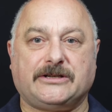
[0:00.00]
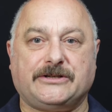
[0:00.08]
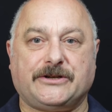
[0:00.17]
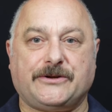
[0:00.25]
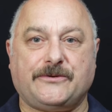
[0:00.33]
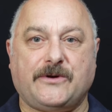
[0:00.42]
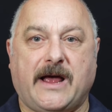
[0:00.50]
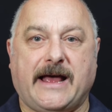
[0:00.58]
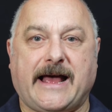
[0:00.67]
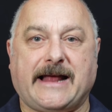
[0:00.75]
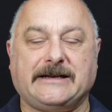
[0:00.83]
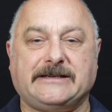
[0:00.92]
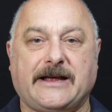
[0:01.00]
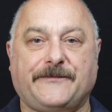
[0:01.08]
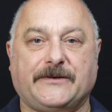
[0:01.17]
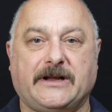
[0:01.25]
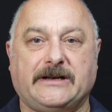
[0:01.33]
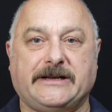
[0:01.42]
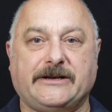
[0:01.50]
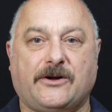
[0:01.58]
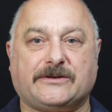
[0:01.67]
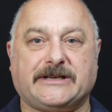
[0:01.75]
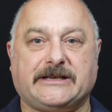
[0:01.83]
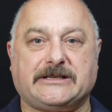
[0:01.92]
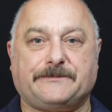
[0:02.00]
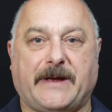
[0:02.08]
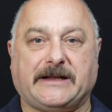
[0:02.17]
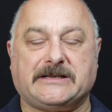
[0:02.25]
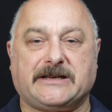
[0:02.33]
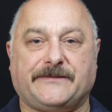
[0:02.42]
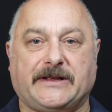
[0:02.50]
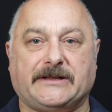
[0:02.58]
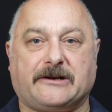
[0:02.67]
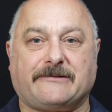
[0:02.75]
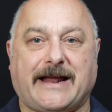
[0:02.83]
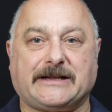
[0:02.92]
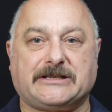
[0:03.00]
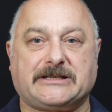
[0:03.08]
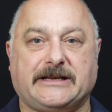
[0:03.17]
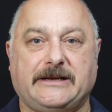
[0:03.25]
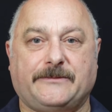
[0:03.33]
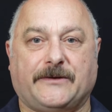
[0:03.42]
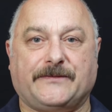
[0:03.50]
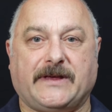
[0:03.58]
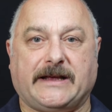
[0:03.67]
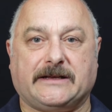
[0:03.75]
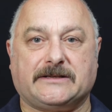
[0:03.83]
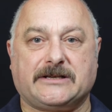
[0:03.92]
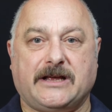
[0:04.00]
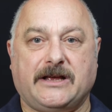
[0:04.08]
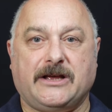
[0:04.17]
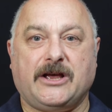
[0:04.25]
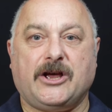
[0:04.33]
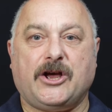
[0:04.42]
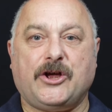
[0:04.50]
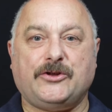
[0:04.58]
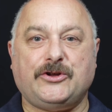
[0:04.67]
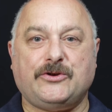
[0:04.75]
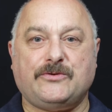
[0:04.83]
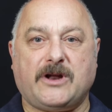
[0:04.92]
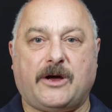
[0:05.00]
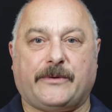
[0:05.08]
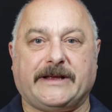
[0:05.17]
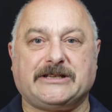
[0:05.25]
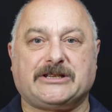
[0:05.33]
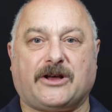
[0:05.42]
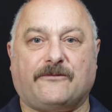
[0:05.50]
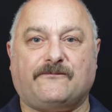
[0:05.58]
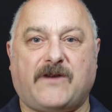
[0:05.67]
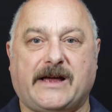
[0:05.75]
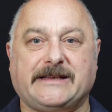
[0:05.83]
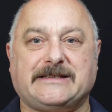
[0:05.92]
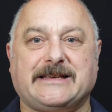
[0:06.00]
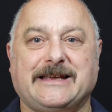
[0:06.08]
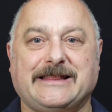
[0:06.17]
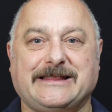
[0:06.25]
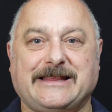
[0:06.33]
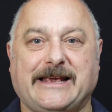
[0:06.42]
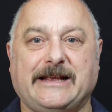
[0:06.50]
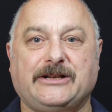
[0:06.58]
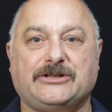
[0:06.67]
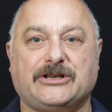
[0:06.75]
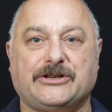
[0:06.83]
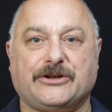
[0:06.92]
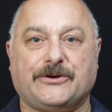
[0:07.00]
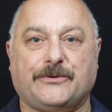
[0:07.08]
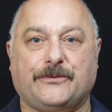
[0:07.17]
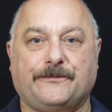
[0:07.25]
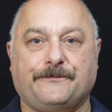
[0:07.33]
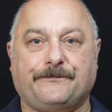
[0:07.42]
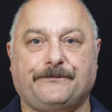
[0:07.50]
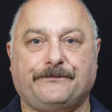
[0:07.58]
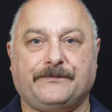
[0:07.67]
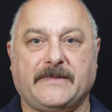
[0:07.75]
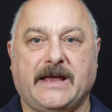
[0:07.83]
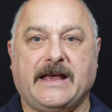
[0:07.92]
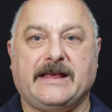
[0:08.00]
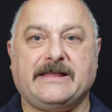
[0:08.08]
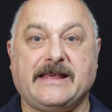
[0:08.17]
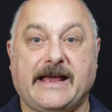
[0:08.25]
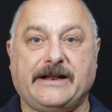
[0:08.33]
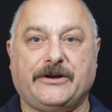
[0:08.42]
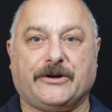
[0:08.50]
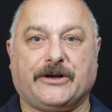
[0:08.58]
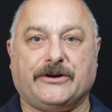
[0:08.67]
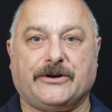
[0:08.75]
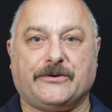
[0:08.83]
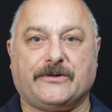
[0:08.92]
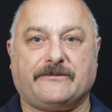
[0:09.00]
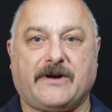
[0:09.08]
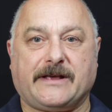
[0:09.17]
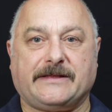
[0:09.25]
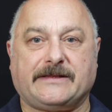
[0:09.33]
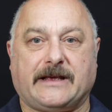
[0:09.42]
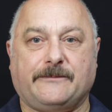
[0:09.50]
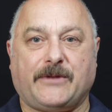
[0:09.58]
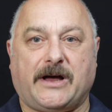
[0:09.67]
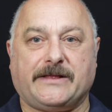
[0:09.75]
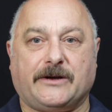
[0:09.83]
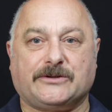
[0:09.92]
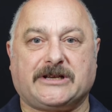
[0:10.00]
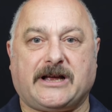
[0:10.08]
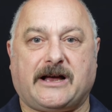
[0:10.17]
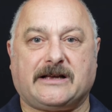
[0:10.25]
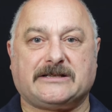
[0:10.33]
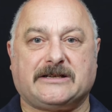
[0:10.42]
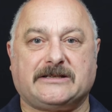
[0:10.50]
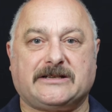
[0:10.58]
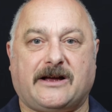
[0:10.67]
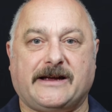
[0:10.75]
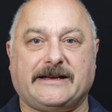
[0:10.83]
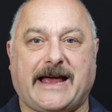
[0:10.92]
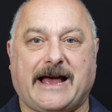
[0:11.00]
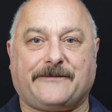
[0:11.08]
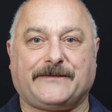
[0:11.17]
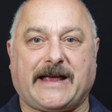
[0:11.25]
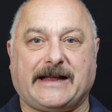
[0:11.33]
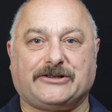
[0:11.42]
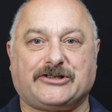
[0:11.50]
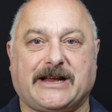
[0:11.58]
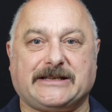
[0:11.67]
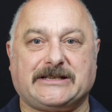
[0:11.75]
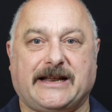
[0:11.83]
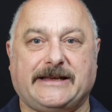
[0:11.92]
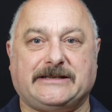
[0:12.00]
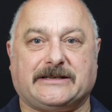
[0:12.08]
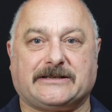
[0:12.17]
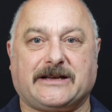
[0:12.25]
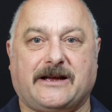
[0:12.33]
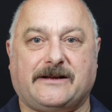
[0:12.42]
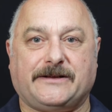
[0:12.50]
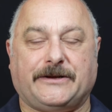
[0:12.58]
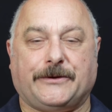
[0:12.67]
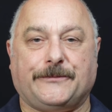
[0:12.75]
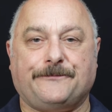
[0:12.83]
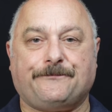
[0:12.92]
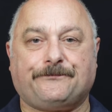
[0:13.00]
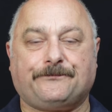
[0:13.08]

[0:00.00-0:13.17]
to do and definitely not expensive in the grand scheme of things. And you know it's the right thing to do. Then you can do the right thing by those cast-aside Afghan translators, can't you?